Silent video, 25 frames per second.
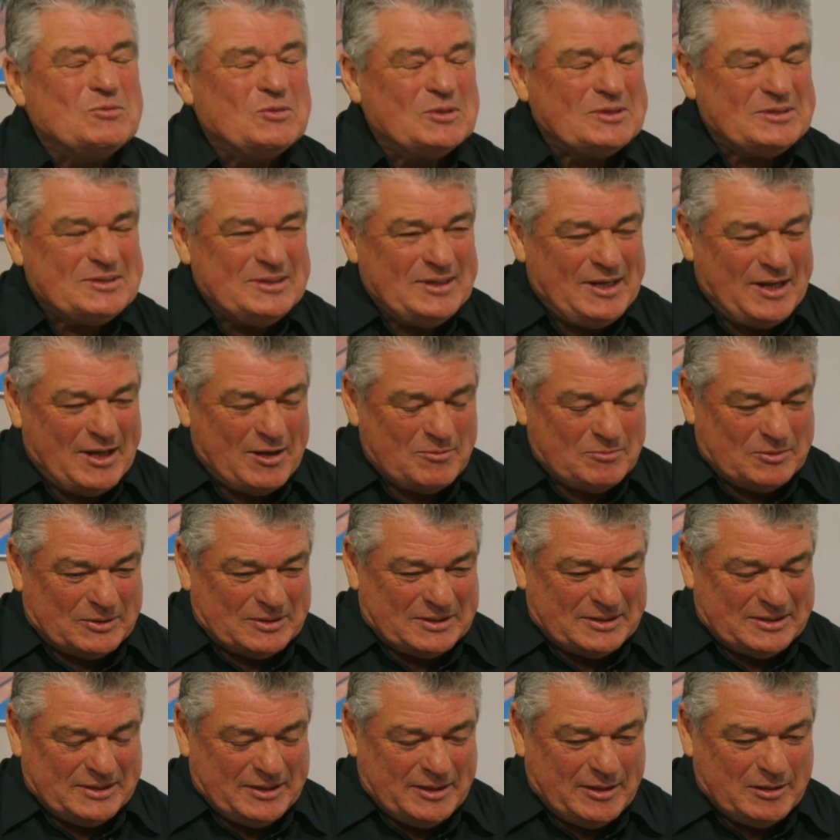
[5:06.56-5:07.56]
what did
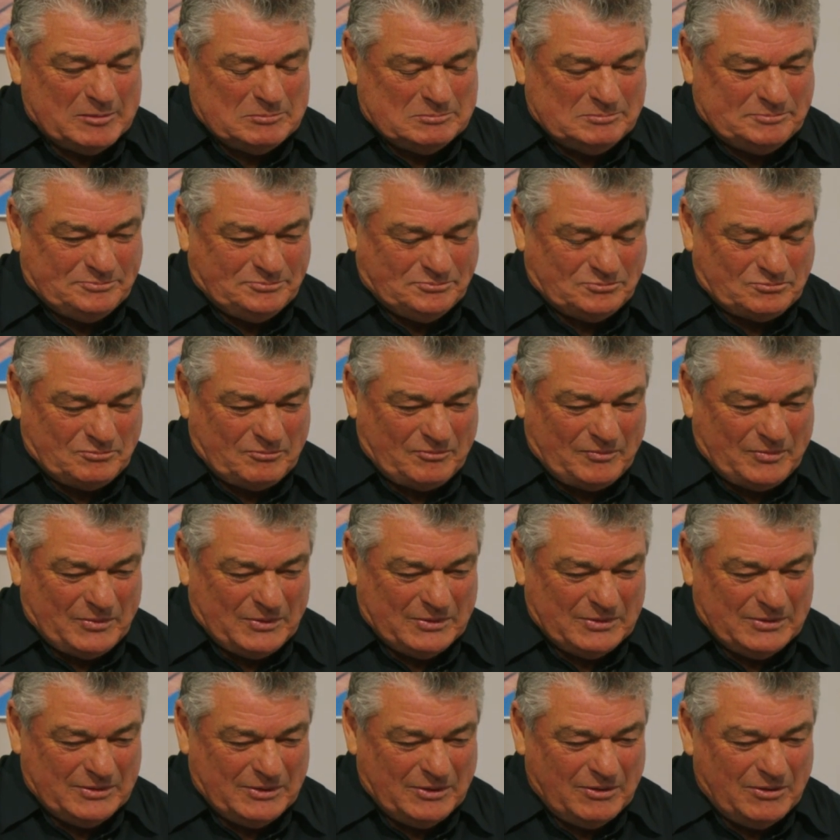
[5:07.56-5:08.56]
happen? Um,
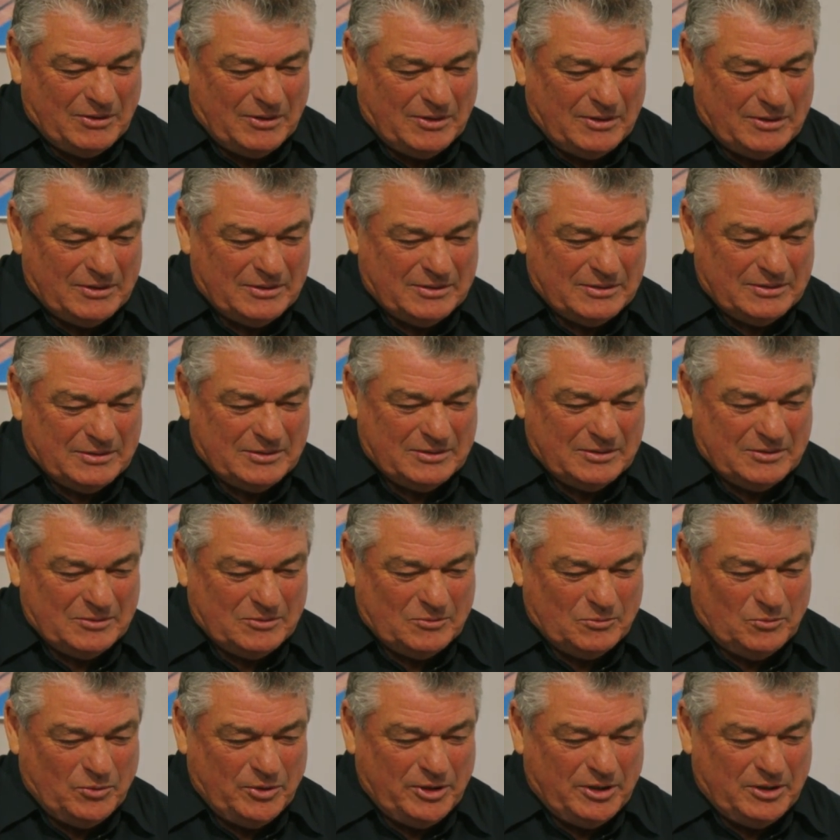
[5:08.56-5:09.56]
oh,
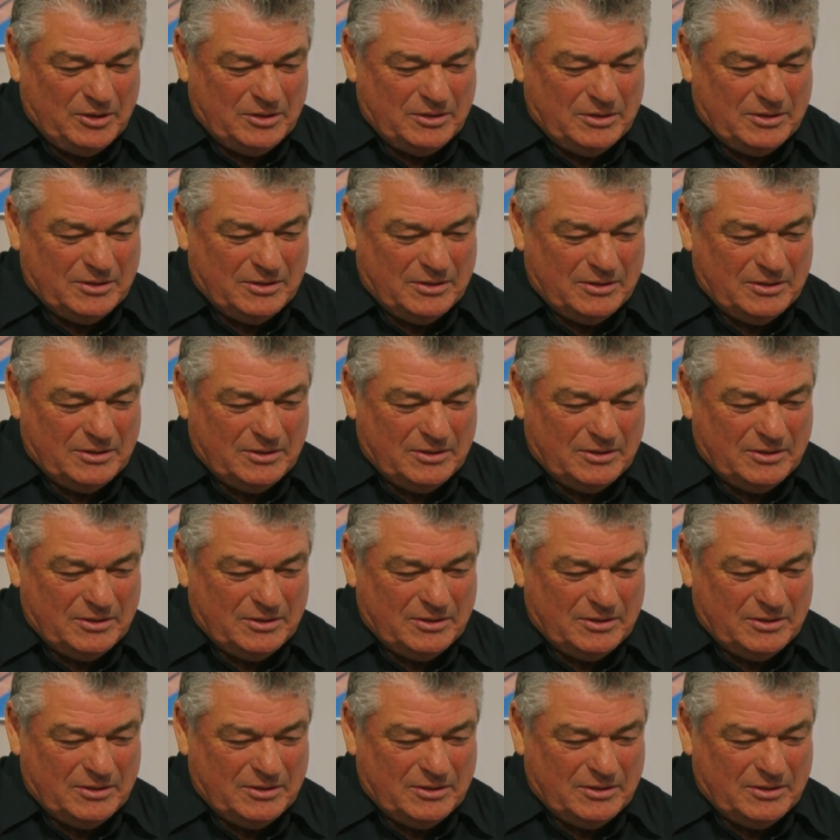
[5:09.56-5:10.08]
we.